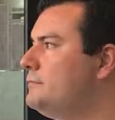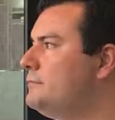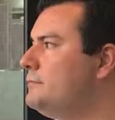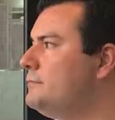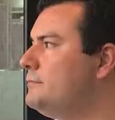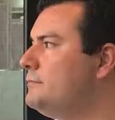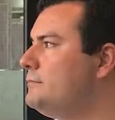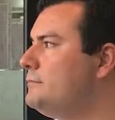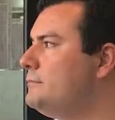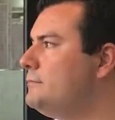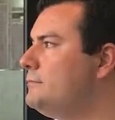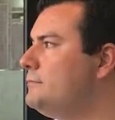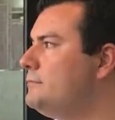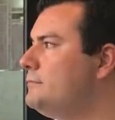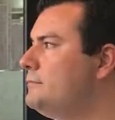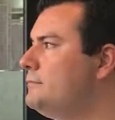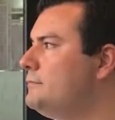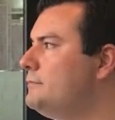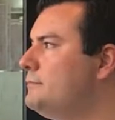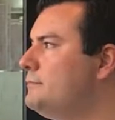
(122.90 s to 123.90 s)

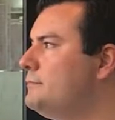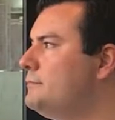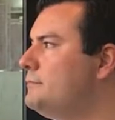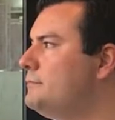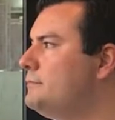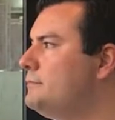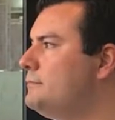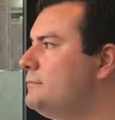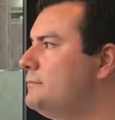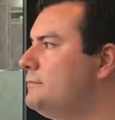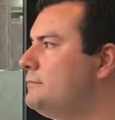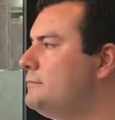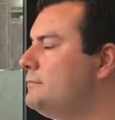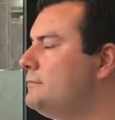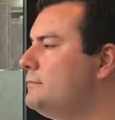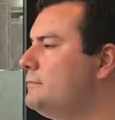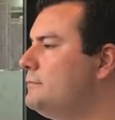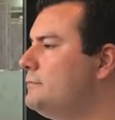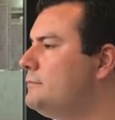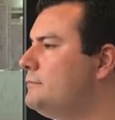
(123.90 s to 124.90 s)

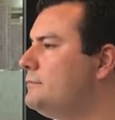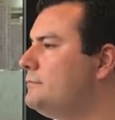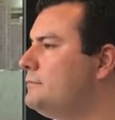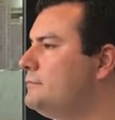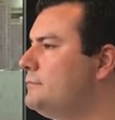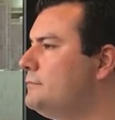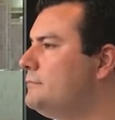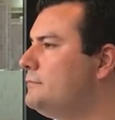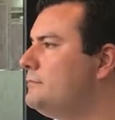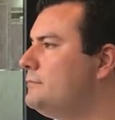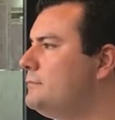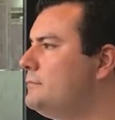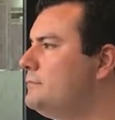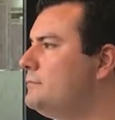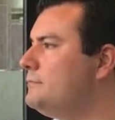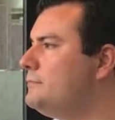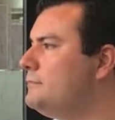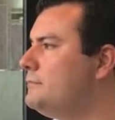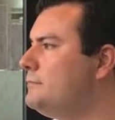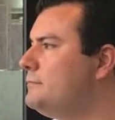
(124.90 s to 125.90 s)

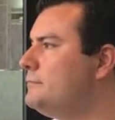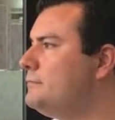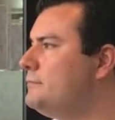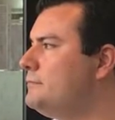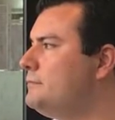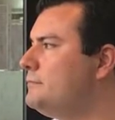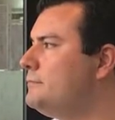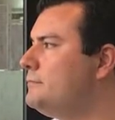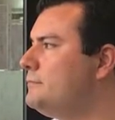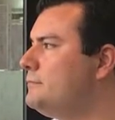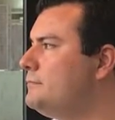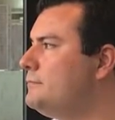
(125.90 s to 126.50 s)
No words are spoken by the person on screen.